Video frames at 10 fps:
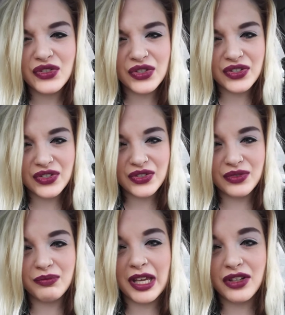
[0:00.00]

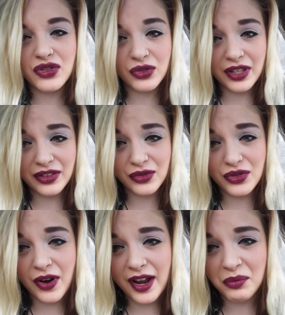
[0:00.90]
just make sure that they're
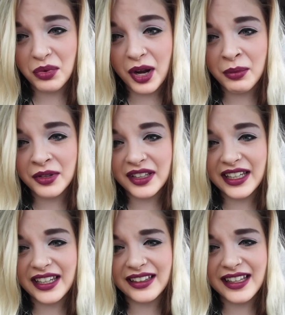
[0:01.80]
drying
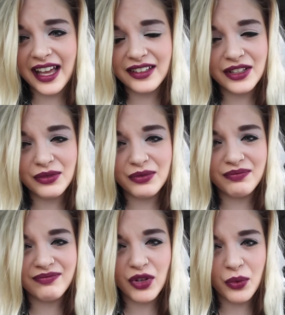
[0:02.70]
properly and that you
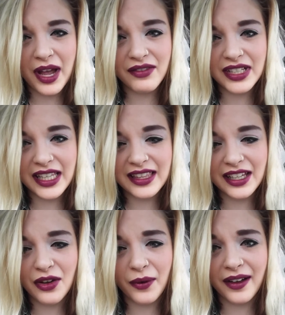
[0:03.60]
don't have
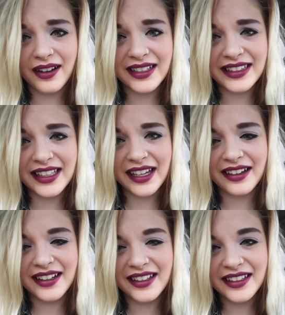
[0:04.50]
anything going on in
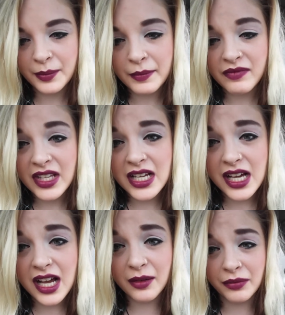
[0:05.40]
there.
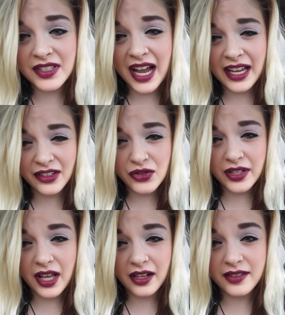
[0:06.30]
Dyeing
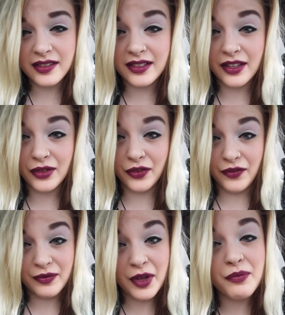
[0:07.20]
dreadlocks is another
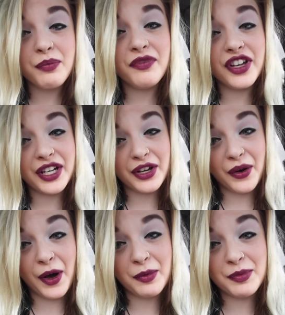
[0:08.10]

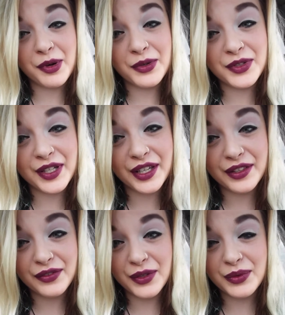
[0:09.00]
video I'll be posting
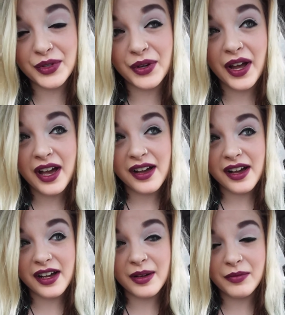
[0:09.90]
in the future.
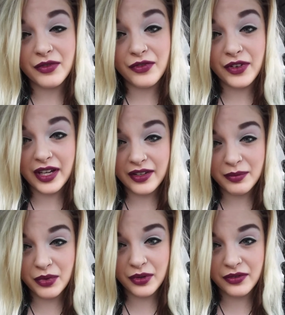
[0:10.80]
Very
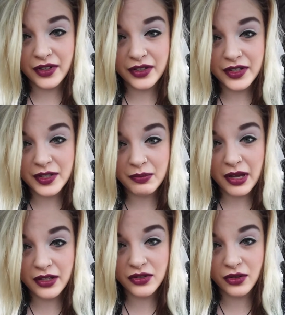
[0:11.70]
important, very
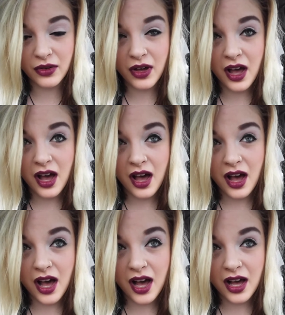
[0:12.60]
special.
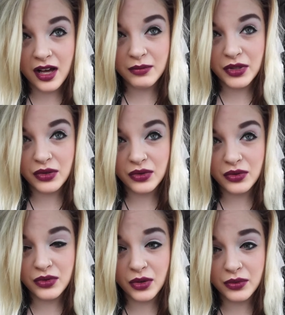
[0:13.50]

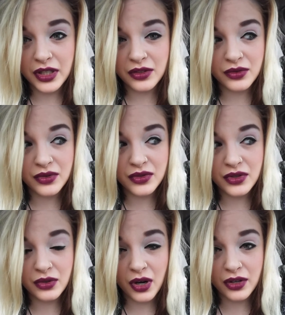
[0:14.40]
You don't want to use
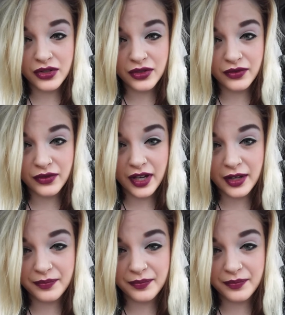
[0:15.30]
too harsh of